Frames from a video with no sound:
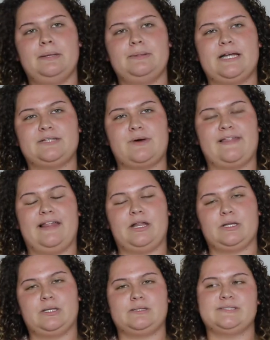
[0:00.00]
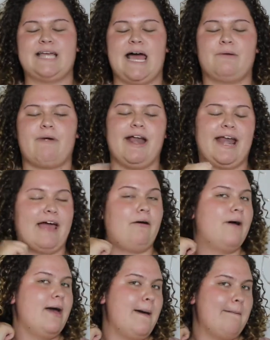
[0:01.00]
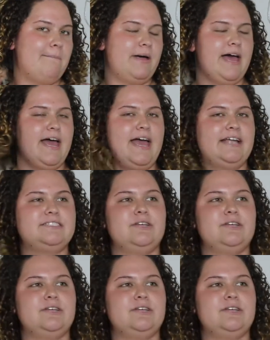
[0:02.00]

that's why they look a little sad right now. But